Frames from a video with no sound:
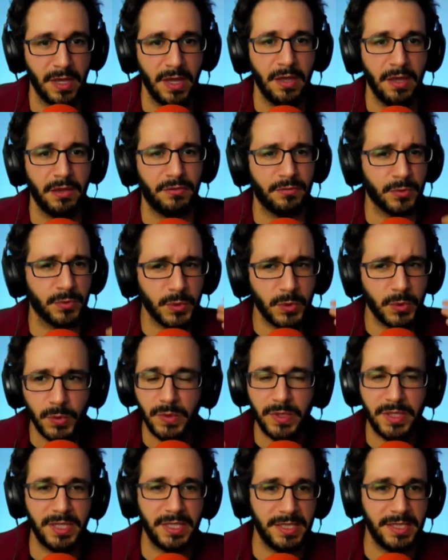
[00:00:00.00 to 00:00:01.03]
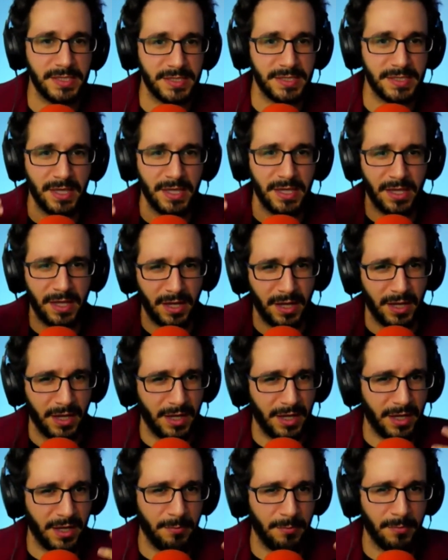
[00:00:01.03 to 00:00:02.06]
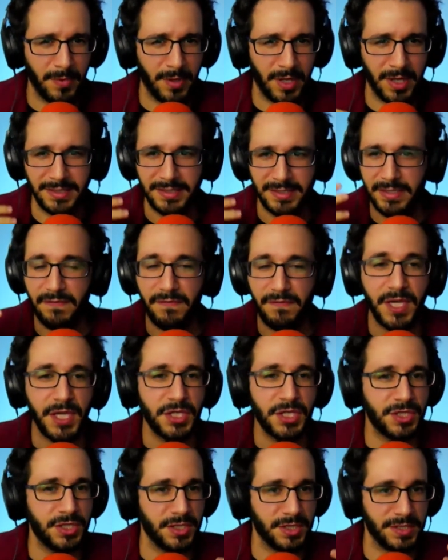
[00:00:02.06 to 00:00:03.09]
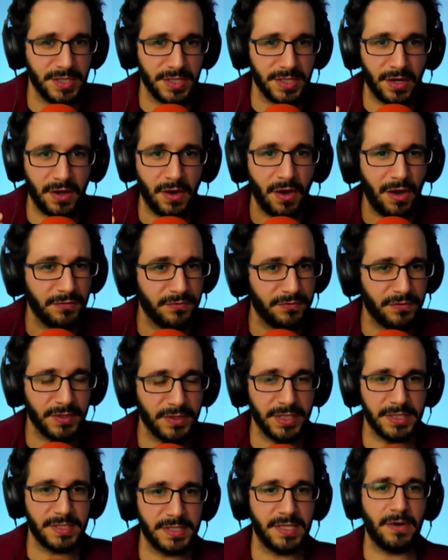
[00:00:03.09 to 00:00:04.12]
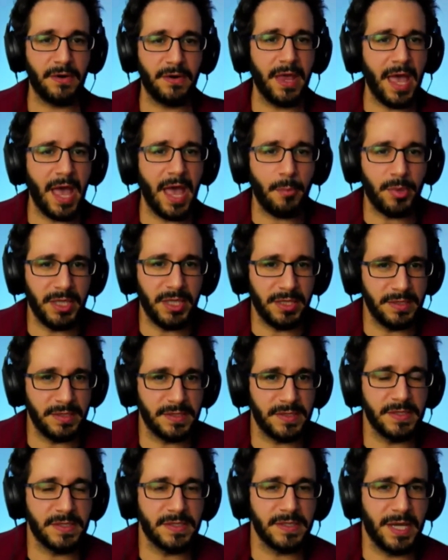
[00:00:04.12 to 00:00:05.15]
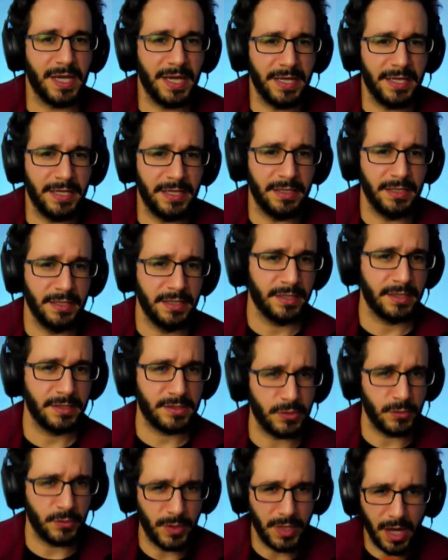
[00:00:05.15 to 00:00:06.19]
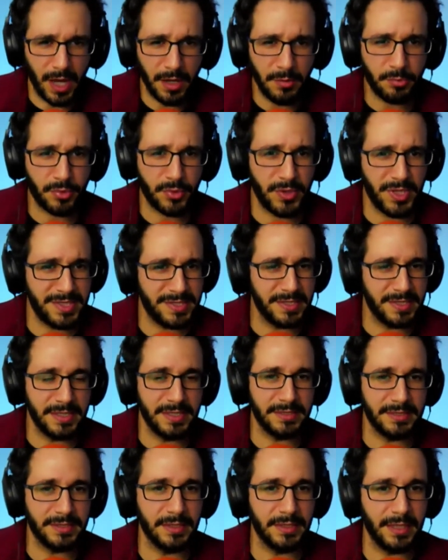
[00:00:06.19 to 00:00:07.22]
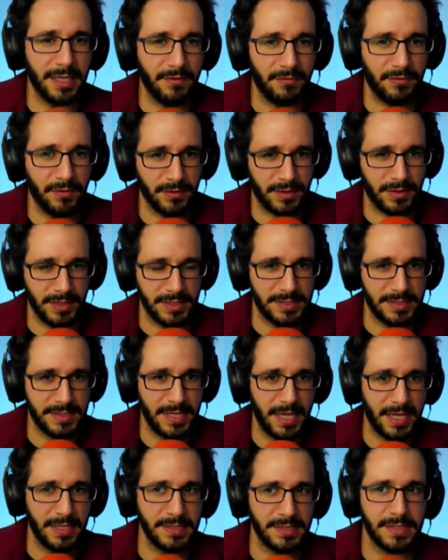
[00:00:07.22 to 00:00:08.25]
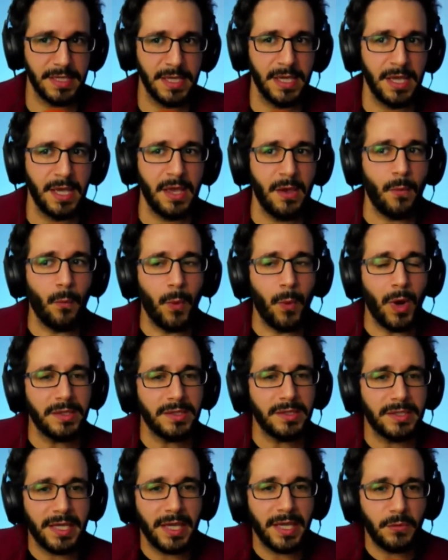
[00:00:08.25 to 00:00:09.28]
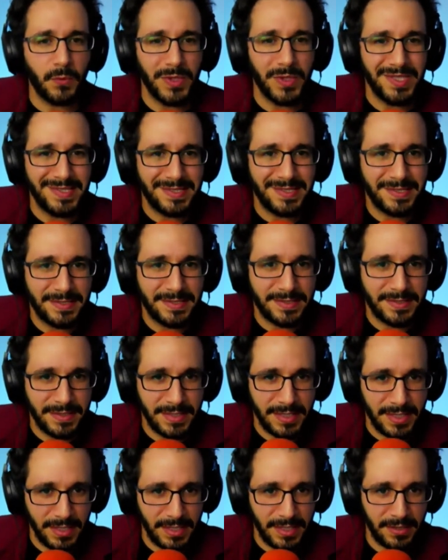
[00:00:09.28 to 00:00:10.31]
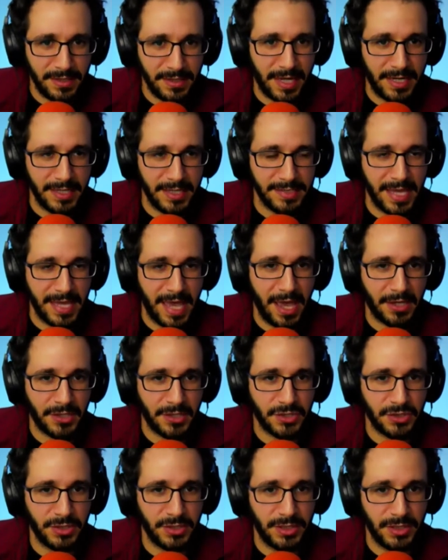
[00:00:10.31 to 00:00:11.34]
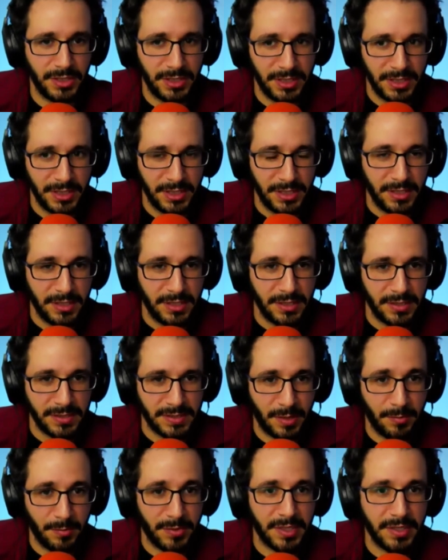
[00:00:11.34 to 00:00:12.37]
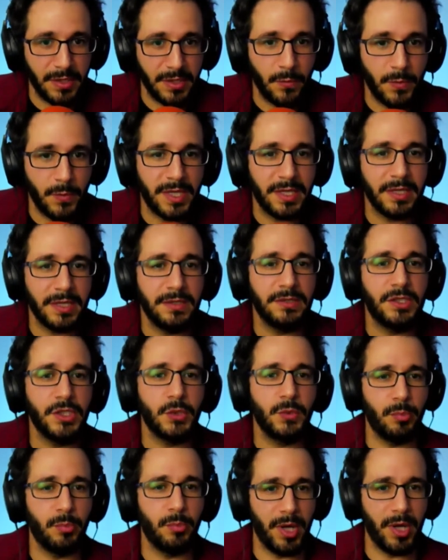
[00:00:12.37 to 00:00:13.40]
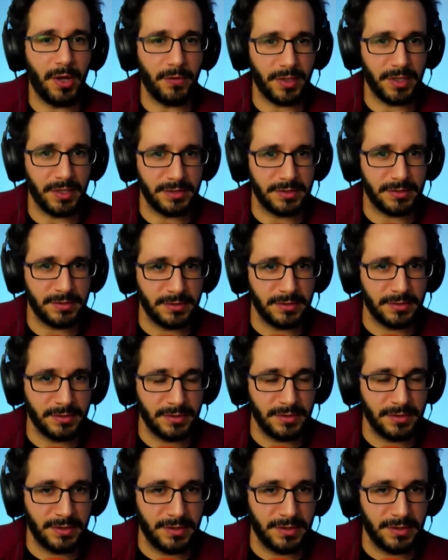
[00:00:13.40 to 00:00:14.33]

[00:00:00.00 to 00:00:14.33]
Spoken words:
through these divisions and conflicts that are happening in society to an unprecedented level these days. What can we see that is actually something that we can do about it? Go